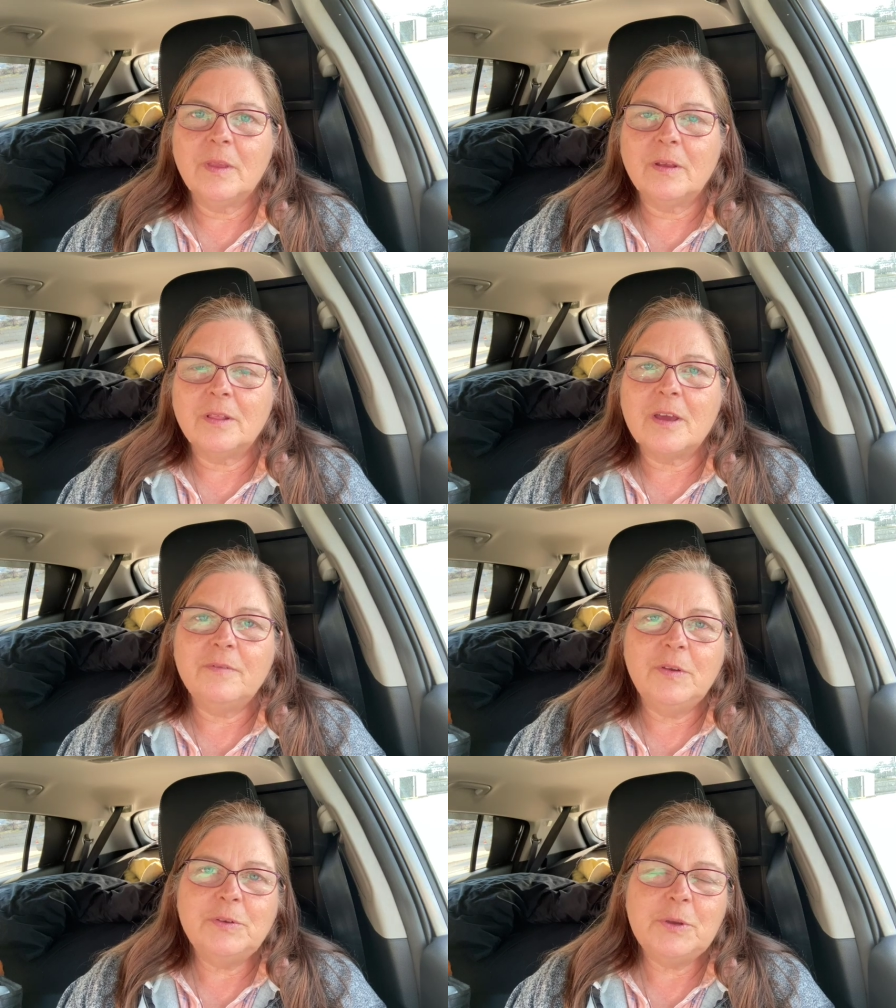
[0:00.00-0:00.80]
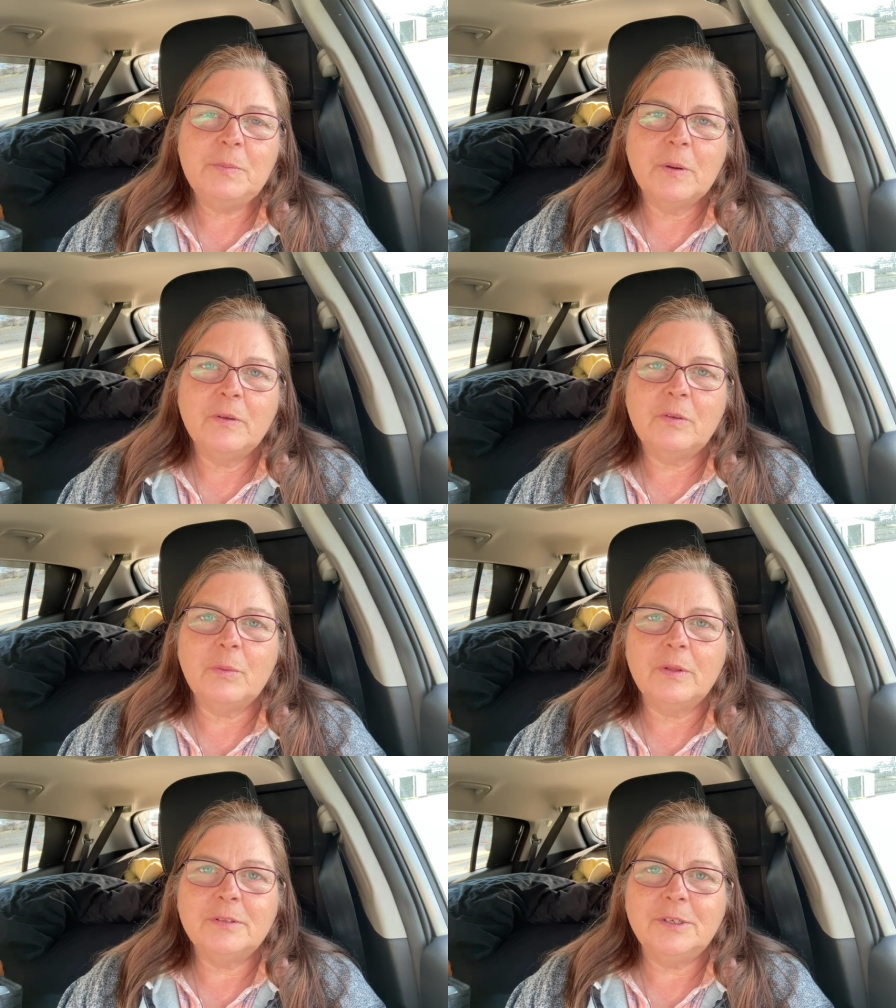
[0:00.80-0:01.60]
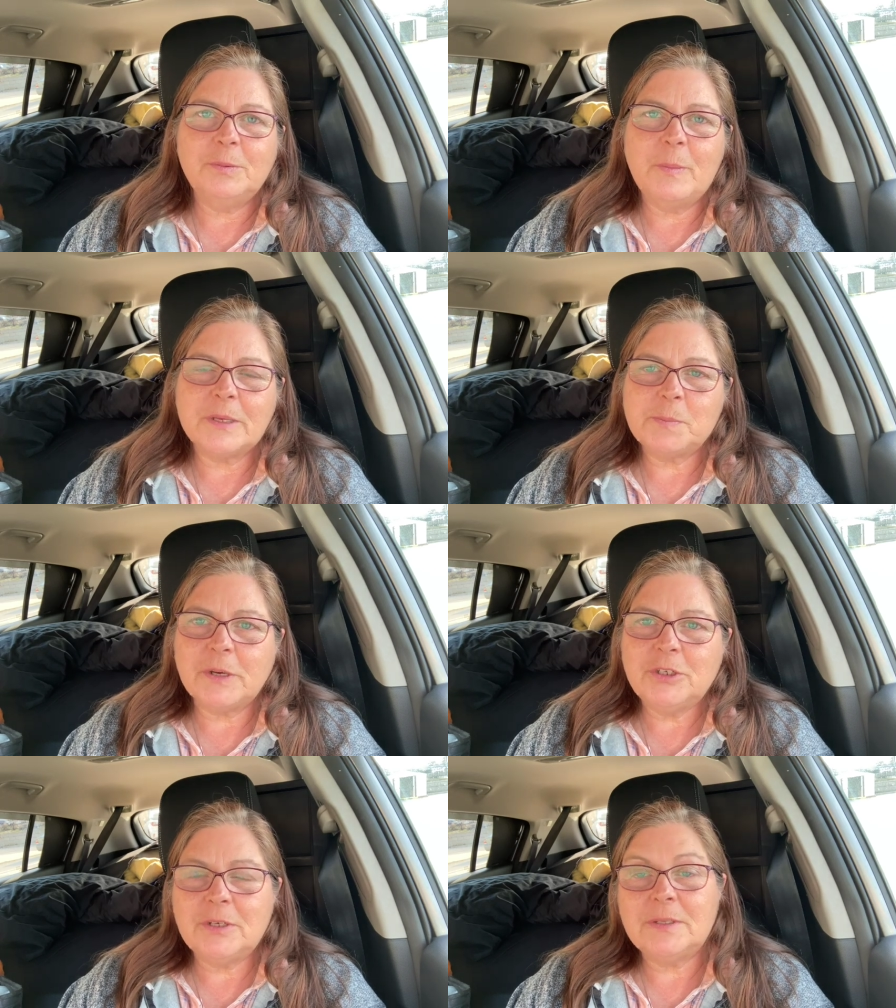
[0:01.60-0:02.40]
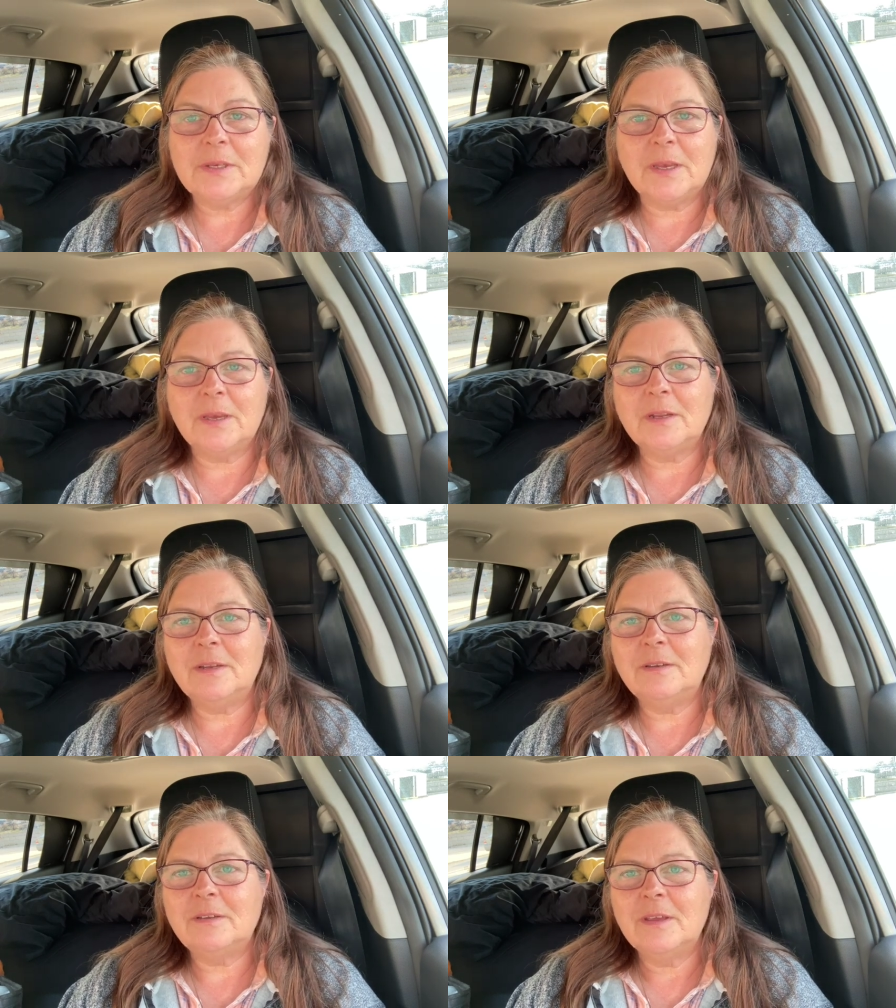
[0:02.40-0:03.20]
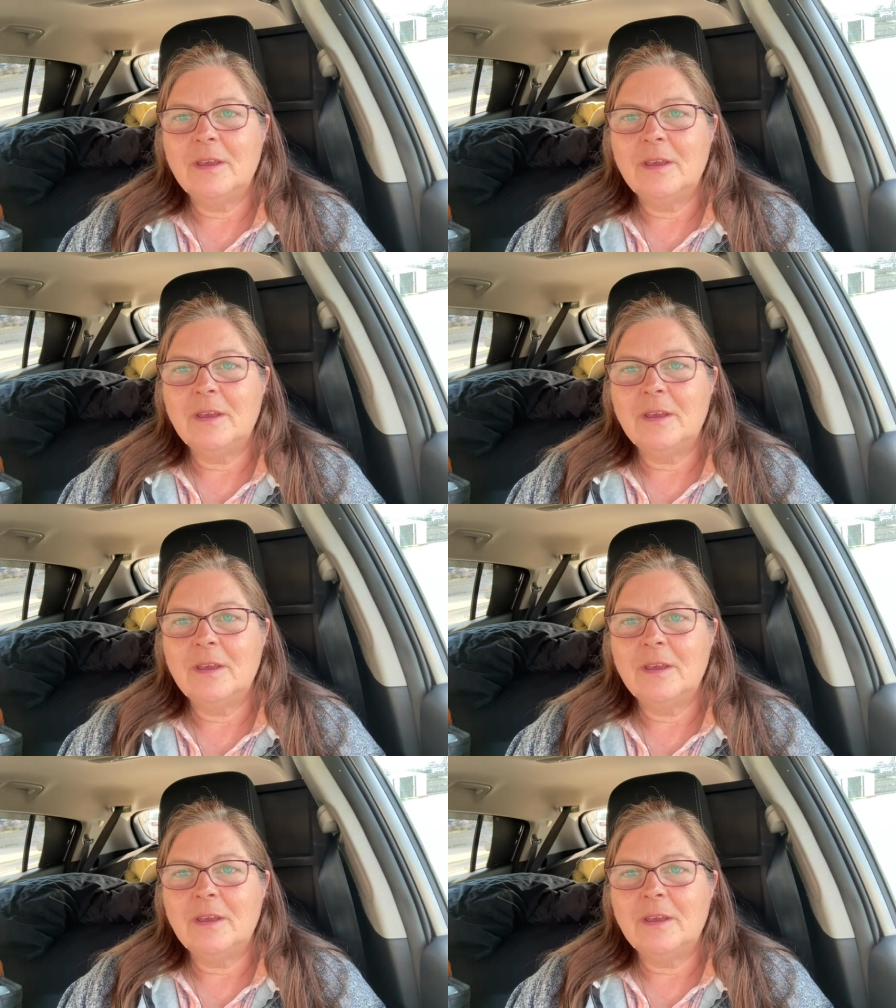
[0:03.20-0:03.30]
A lot of YouTubers will do bus budgets and